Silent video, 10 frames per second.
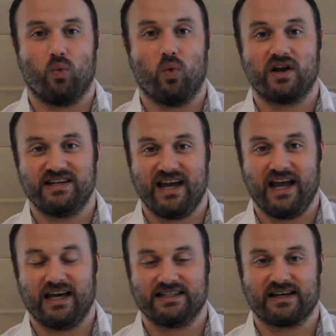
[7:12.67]
one
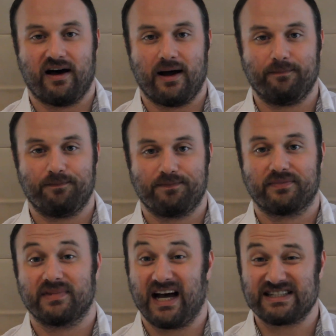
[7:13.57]
day at a time.
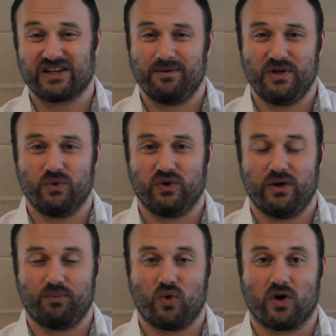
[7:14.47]
That's going to be
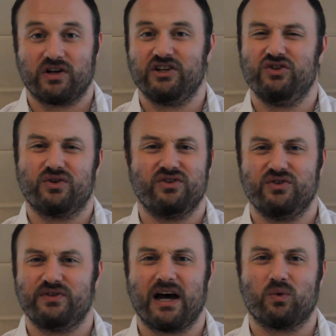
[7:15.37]
really important. And you can
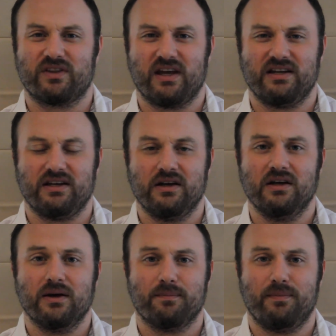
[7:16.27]
do that with any
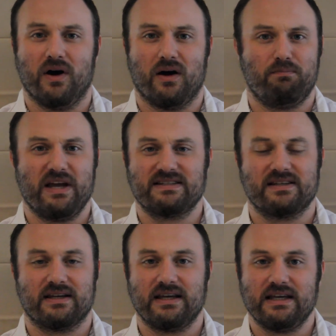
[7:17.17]

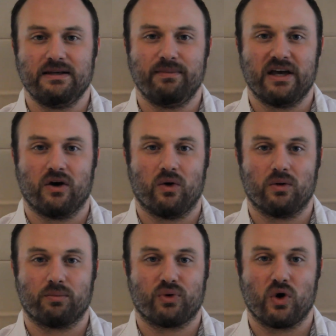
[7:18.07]
basic
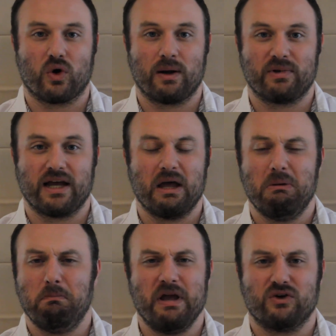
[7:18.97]
email program like
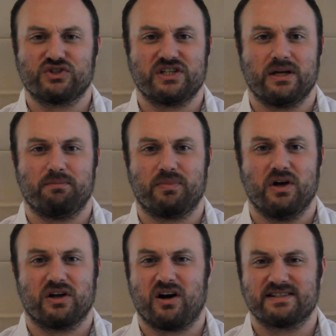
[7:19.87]
MailChimp,
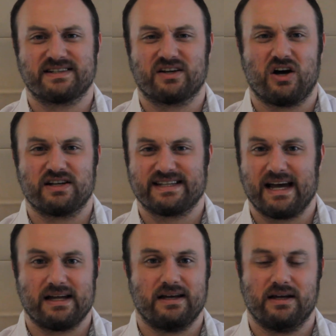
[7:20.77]
Constant
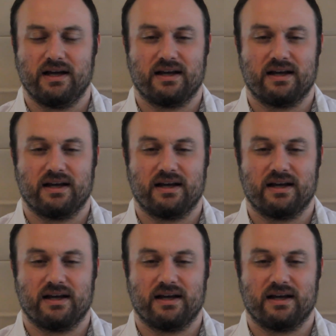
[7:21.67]
Contact,